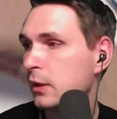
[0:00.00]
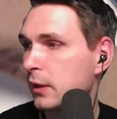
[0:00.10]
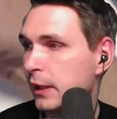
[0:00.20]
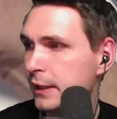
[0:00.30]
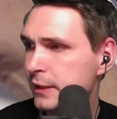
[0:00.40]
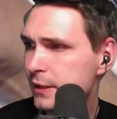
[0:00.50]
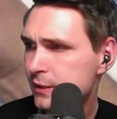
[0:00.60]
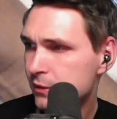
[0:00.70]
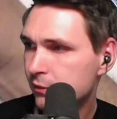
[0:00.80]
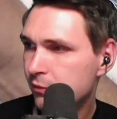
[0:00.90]
I
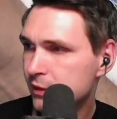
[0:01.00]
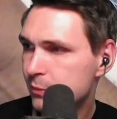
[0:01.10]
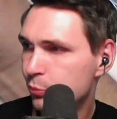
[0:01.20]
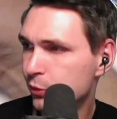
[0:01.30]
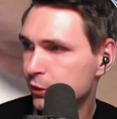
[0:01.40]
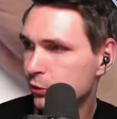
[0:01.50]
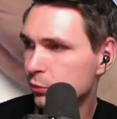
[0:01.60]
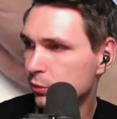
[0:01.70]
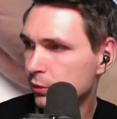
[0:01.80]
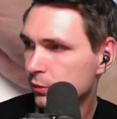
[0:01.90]
guess that's pretty
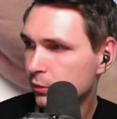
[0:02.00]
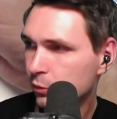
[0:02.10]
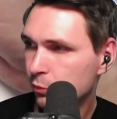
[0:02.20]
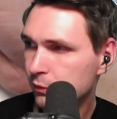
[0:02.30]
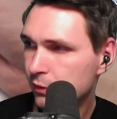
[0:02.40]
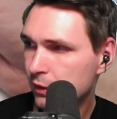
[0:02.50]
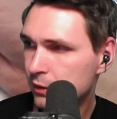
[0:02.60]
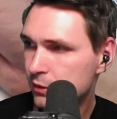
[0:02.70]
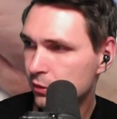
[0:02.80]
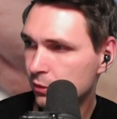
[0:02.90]
cool. We've
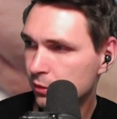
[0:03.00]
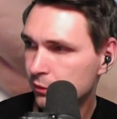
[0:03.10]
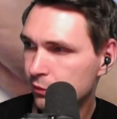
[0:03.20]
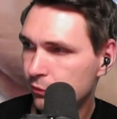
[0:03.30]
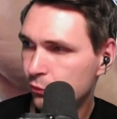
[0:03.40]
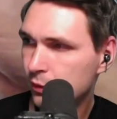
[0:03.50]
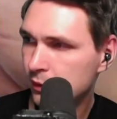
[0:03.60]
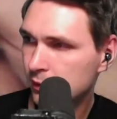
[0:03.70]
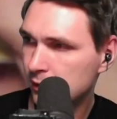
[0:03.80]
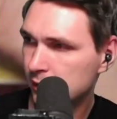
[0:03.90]
got all the
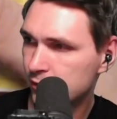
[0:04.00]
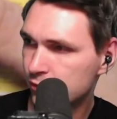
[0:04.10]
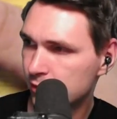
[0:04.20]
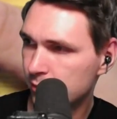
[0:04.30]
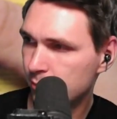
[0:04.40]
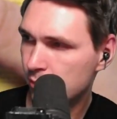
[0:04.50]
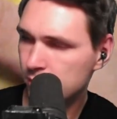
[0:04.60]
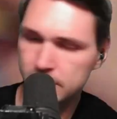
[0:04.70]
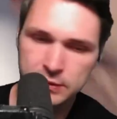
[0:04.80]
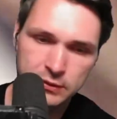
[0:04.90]
3 legendary
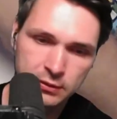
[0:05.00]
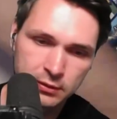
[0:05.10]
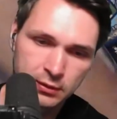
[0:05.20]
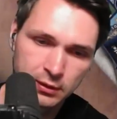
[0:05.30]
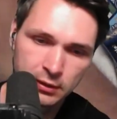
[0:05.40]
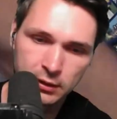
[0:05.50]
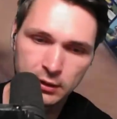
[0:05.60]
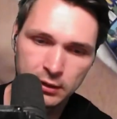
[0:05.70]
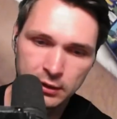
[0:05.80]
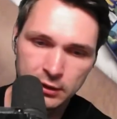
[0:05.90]
birds,
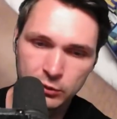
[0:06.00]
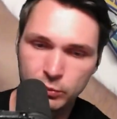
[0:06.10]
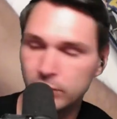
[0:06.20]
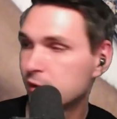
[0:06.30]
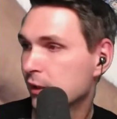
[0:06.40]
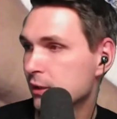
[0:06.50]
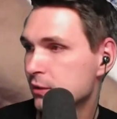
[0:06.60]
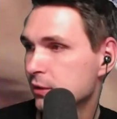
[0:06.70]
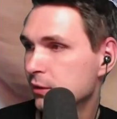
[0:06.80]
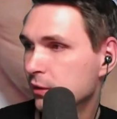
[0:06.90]
and we've got
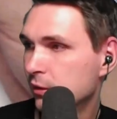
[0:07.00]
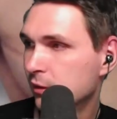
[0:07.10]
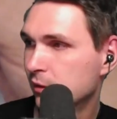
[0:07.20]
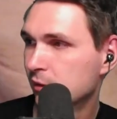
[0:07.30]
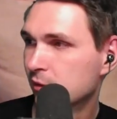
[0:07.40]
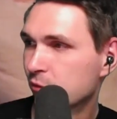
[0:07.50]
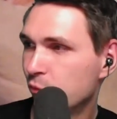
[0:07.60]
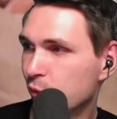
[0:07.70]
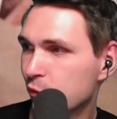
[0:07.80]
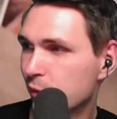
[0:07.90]

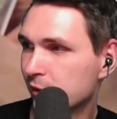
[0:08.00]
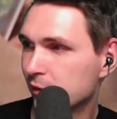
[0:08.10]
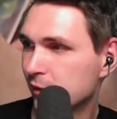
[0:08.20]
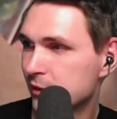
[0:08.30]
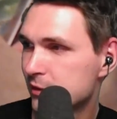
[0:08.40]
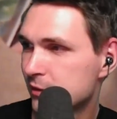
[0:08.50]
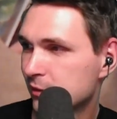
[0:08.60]
3 Dragonites.